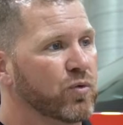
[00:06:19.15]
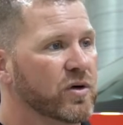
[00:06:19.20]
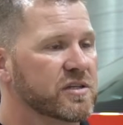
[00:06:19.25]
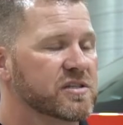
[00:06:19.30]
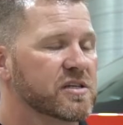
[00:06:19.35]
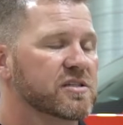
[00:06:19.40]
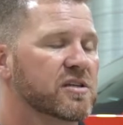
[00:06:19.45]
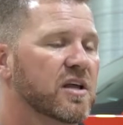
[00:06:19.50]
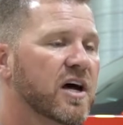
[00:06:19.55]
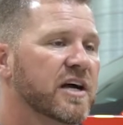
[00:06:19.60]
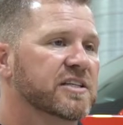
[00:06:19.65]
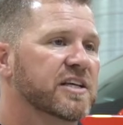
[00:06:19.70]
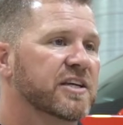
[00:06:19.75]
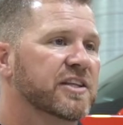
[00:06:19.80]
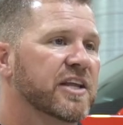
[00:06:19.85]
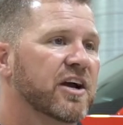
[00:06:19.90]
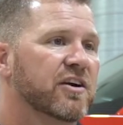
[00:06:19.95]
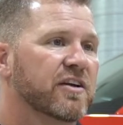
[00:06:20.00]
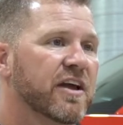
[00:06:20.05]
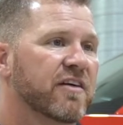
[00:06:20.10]
Once it's locked in
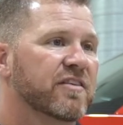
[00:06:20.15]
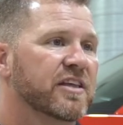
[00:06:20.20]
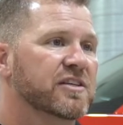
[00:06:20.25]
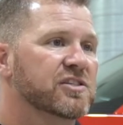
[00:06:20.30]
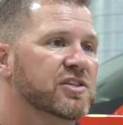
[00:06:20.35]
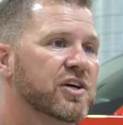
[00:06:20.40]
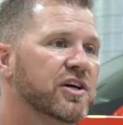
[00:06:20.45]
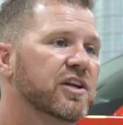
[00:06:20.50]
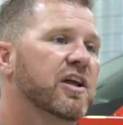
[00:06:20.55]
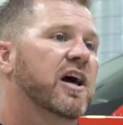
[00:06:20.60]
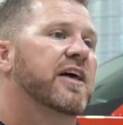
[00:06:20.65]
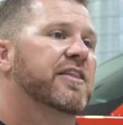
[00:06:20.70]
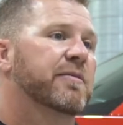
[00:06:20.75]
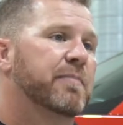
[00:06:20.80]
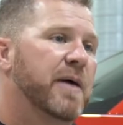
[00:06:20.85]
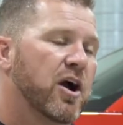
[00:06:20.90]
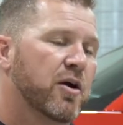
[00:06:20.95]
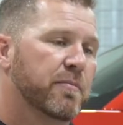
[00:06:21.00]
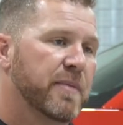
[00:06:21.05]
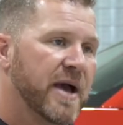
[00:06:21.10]
there and everything's good, I'll add the
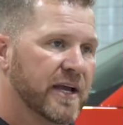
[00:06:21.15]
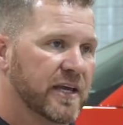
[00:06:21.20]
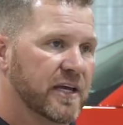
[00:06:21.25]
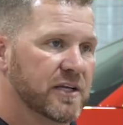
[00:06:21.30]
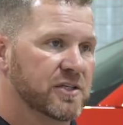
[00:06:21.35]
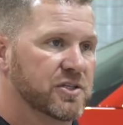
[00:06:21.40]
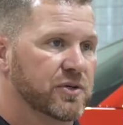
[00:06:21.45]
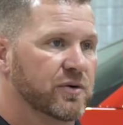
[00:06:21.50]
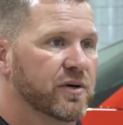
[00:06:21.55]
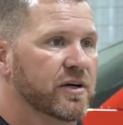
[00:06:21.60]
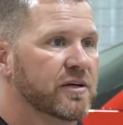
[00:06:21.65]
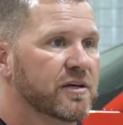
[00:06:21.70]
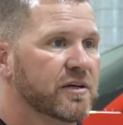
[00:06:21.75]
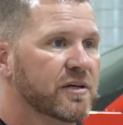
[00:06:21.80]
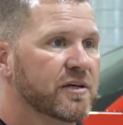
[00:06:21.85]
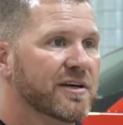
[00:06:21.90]
power back into it.